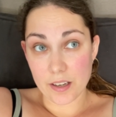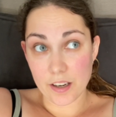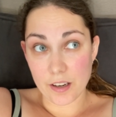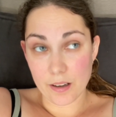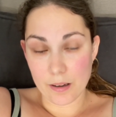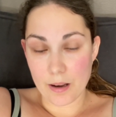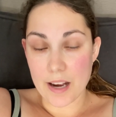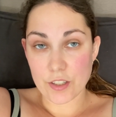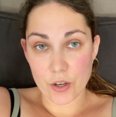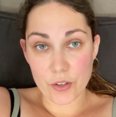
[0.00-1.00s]

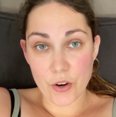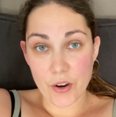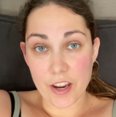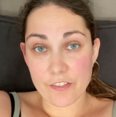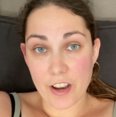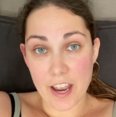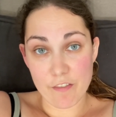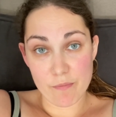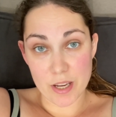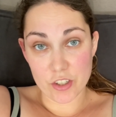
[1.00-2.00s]
if I
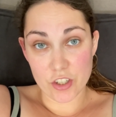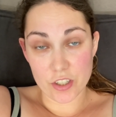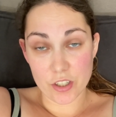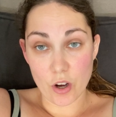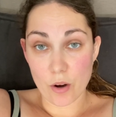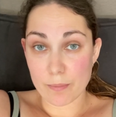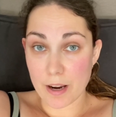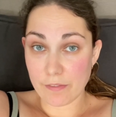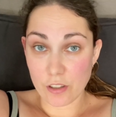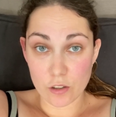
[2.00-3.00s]
have mentioned it on
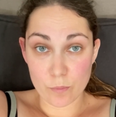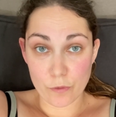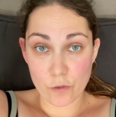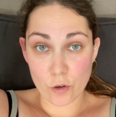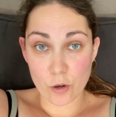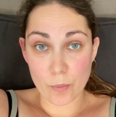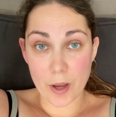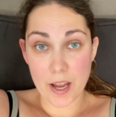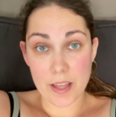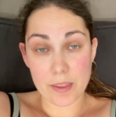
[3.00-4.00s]
my vlog before,
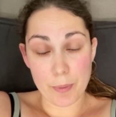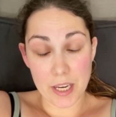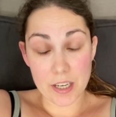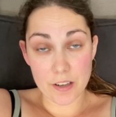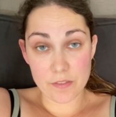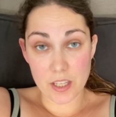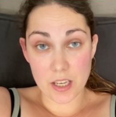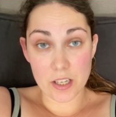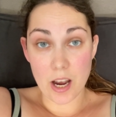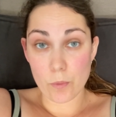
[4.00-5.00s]
but at the beginning of the
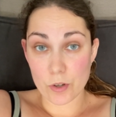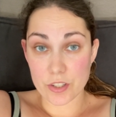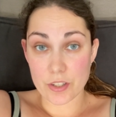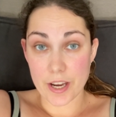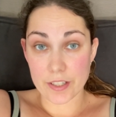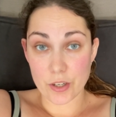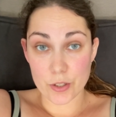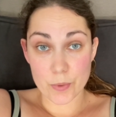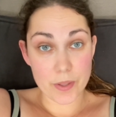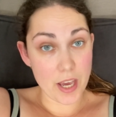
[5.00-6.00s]
year I was
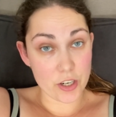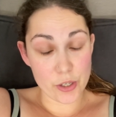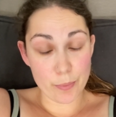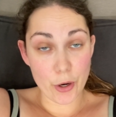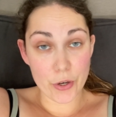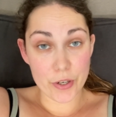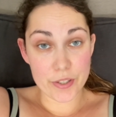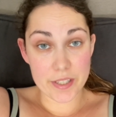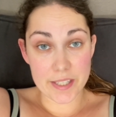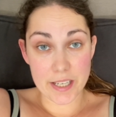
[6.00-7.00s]
diagnosed with
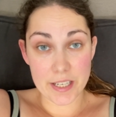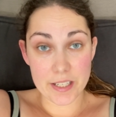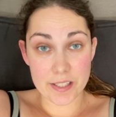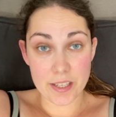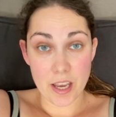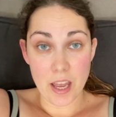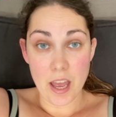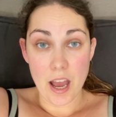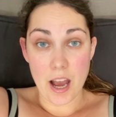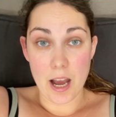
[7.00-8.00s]
Hashimoto's disease.
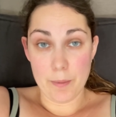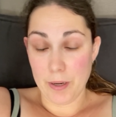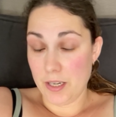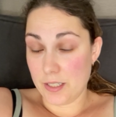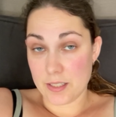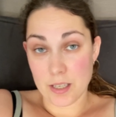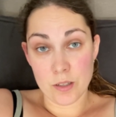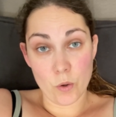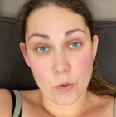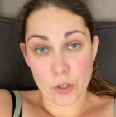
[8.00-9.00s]
It is
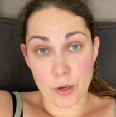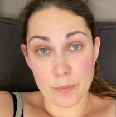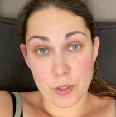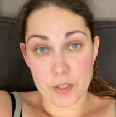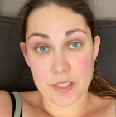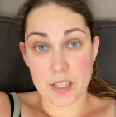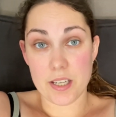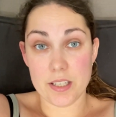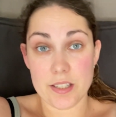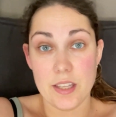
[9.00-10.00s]
an autoimmune
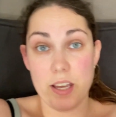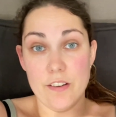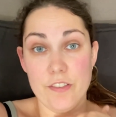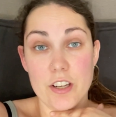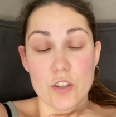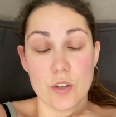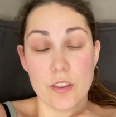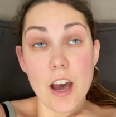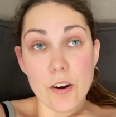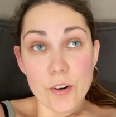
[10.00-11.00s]
disease that affects your
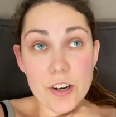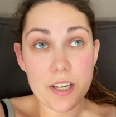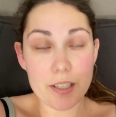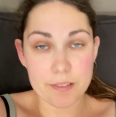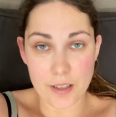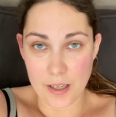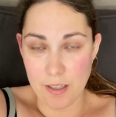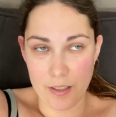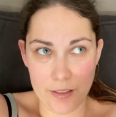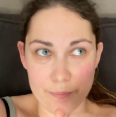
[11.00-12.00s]
thyroid
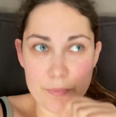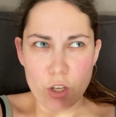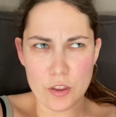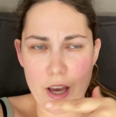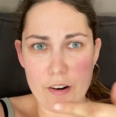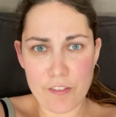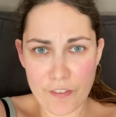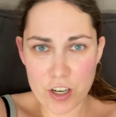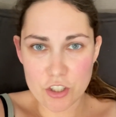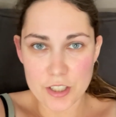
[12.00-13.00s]
your thyroid
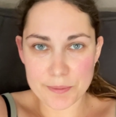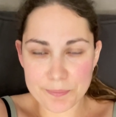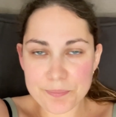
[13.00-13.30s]
function